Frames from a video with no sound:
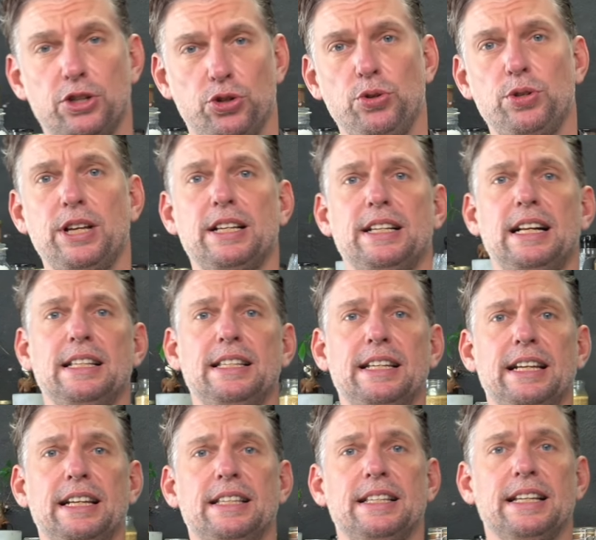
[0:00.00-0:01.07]
is very
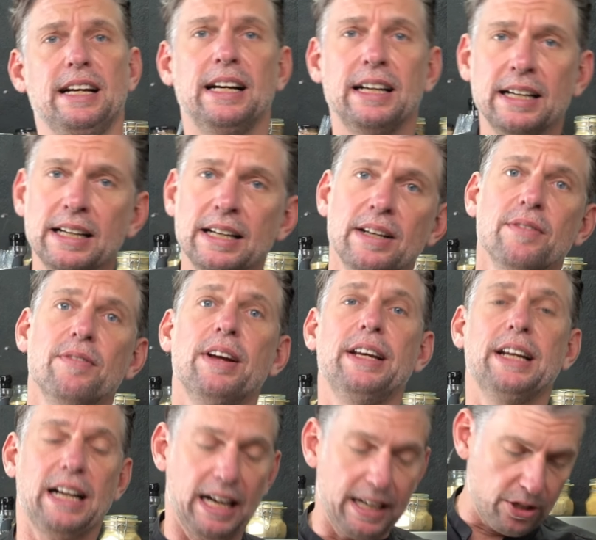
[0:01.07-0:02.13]
salty.
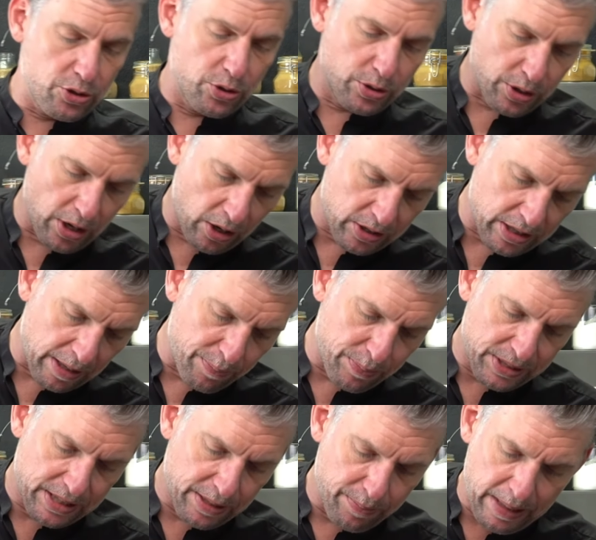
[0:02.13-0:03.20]
If you don't have just use
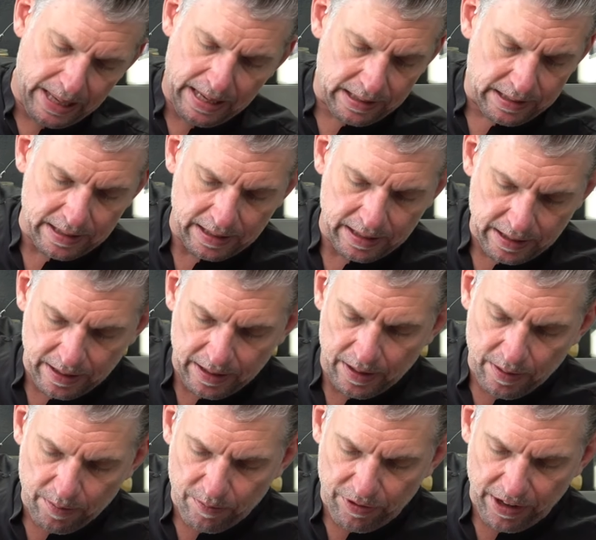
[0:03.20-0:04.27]
more.
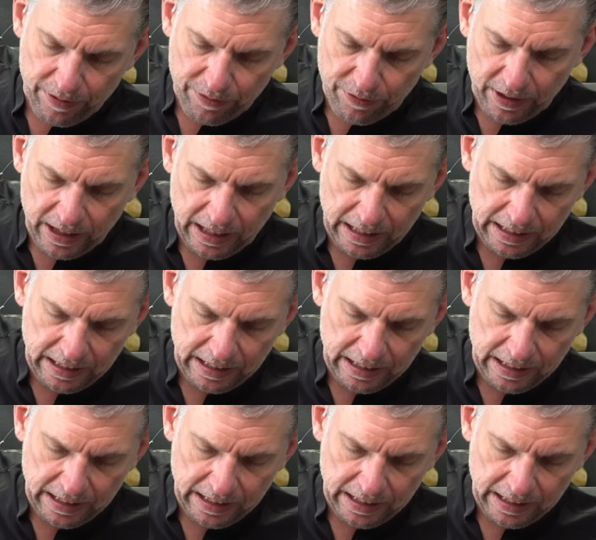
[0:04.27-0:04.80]
Pepper.